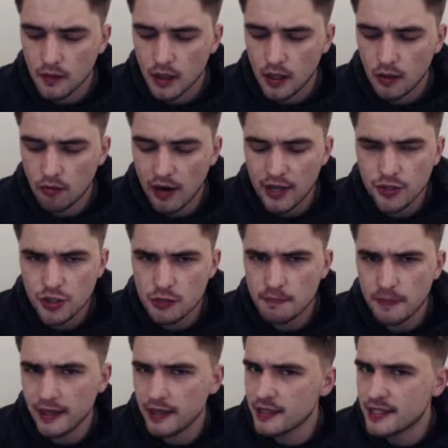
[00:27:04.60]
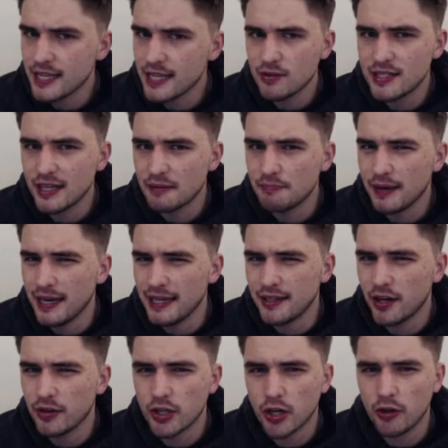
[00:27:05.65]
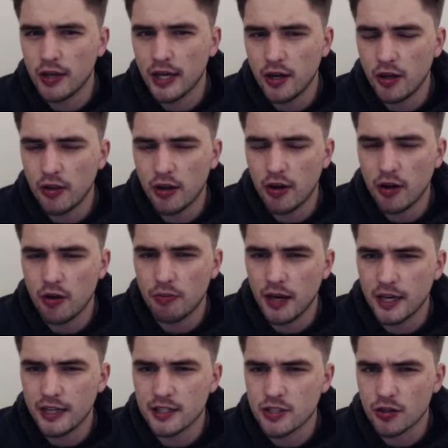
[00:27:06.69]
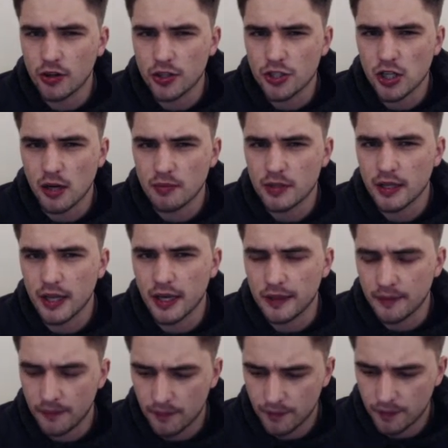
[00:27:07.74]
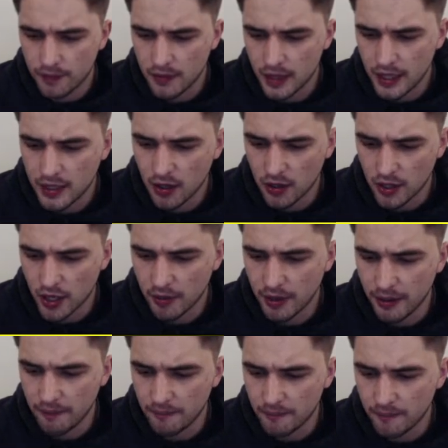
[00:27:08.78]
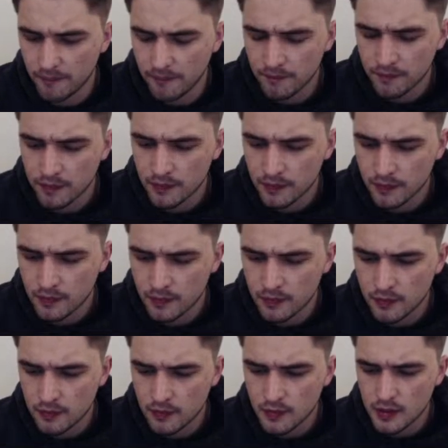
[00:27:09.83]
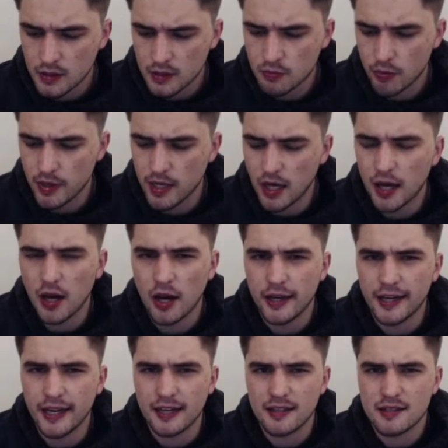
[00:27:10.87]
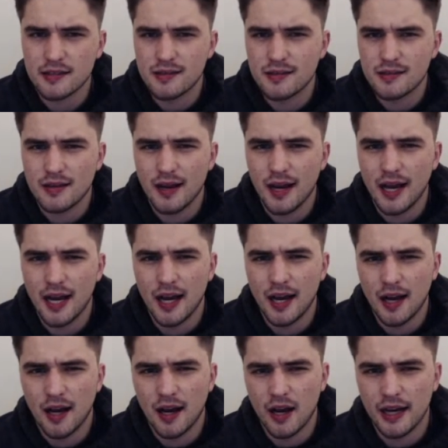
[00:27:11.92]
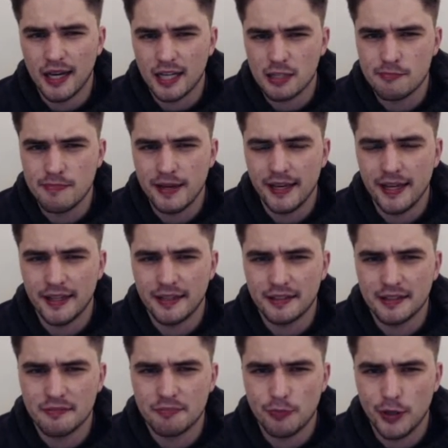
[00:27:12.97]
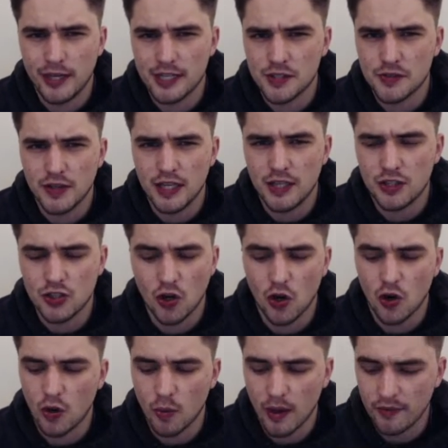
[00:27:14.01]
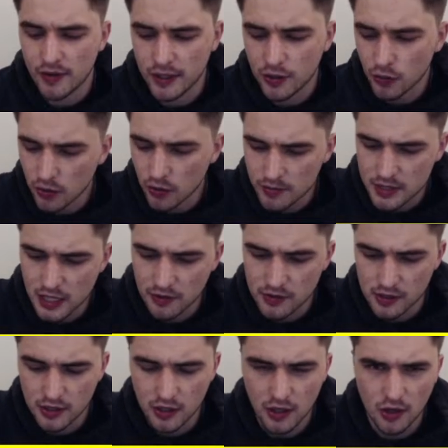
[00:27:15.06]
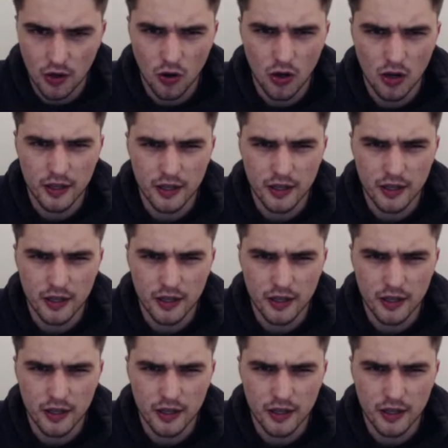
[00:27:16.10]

Rangers B and Celtic B don't play in the Scottish Cup, do they? They can't go in. It's probably like Ajax B and PSV Jong or whatever they call themselves in Holland.